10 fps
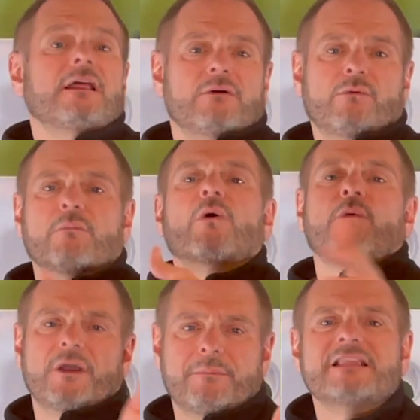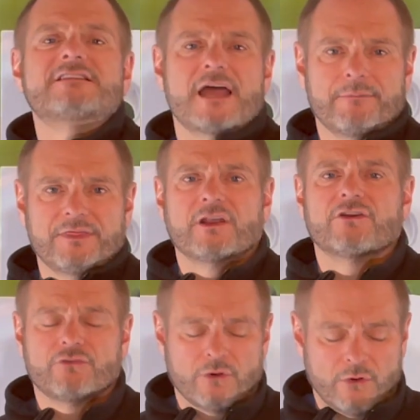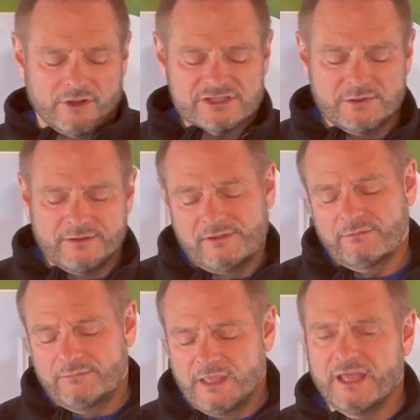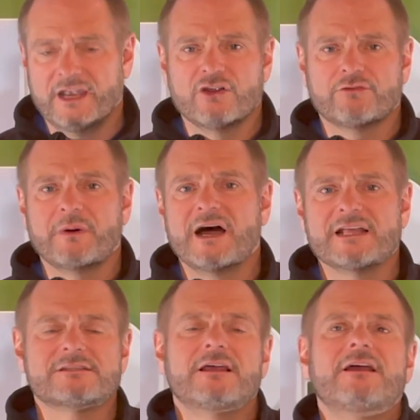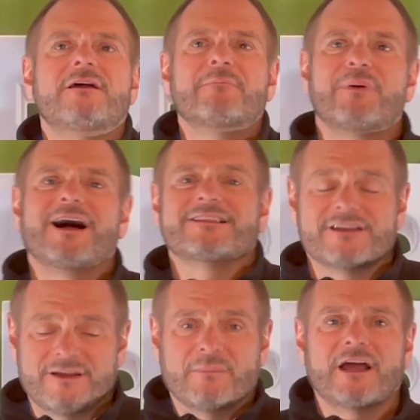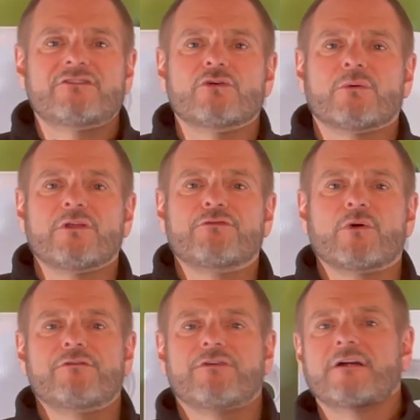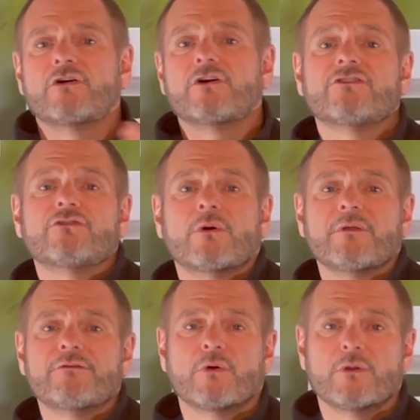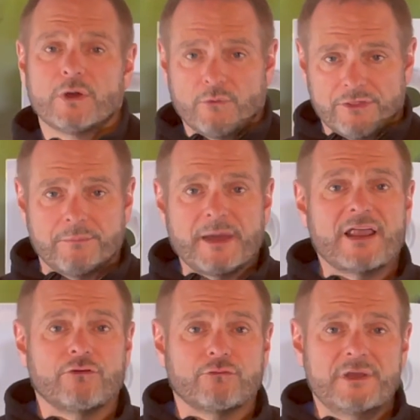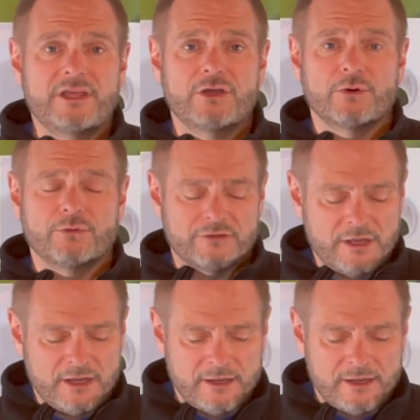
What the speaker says: We're more worried about depth and control and hitting your spots. But mine's normally 45, hers is normally 41 with the paddles we use.